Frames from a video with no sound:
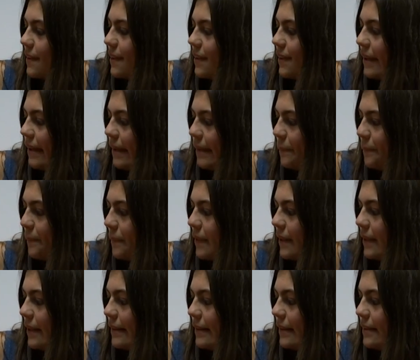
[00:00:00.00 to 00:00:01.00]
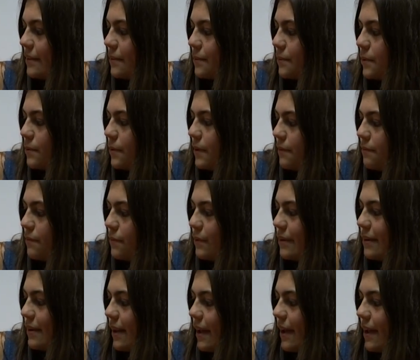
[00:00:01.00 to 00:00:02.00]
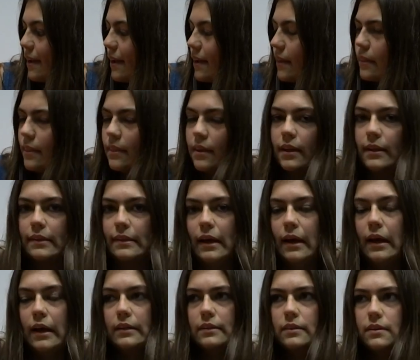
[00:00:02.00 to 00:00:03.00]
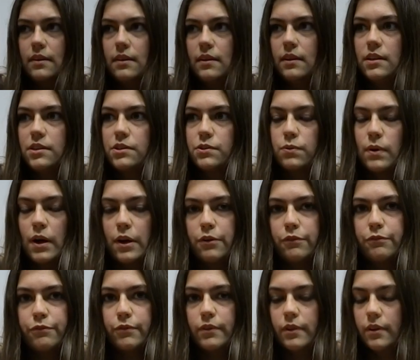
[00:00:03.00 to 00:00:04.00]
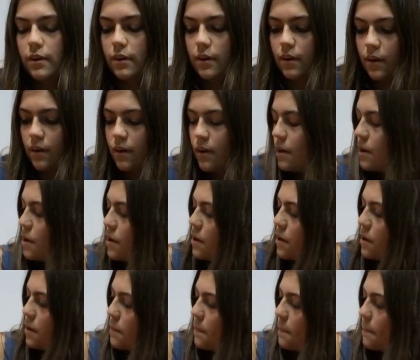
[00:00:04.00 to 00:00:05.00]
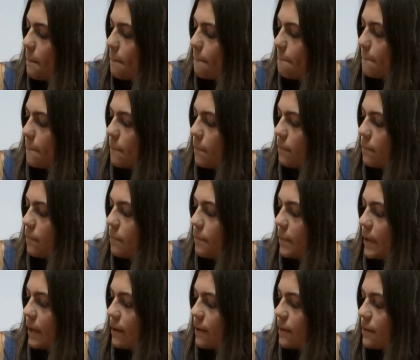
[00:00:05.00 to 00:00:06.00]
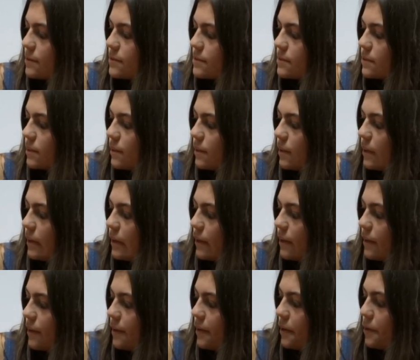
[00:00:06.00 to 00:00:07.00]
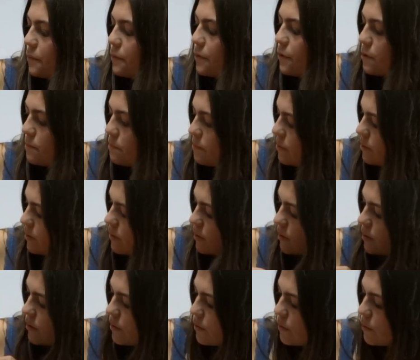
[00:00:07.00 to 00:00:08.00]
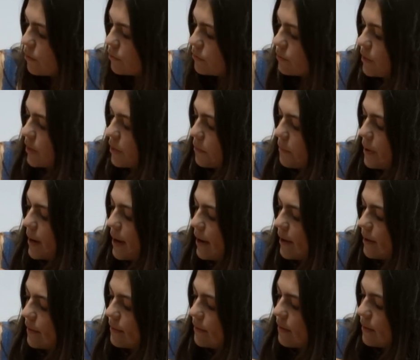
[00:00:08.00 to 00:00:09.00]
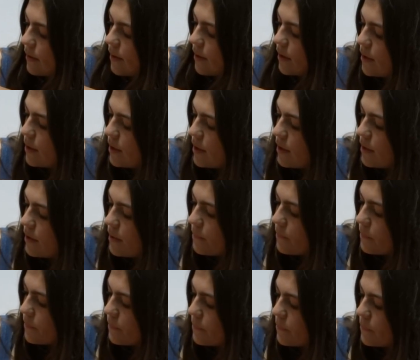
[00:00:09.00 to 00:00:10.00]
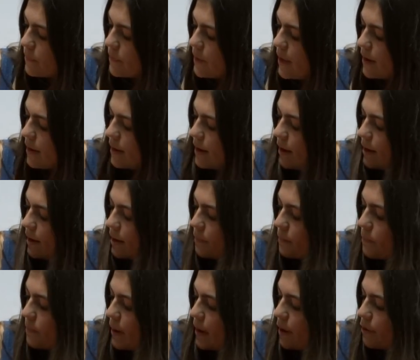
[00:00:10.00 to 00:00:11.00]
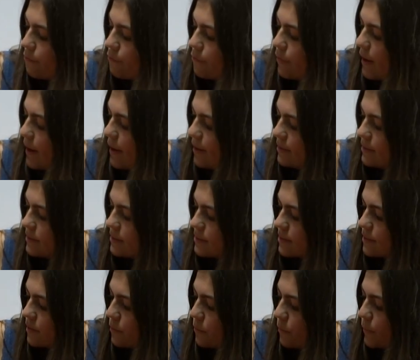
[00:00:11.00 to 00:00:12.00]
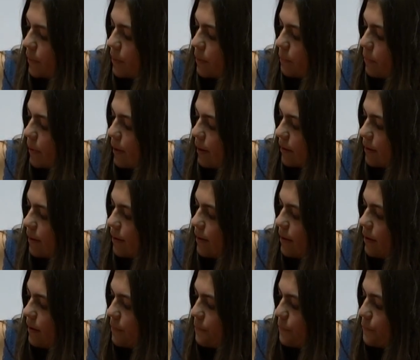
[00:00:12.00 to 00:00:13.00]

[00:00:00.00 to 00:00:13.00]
It is beautiful, and I think that it's one of the biggest in Europe. On the right there are my friends with a placard.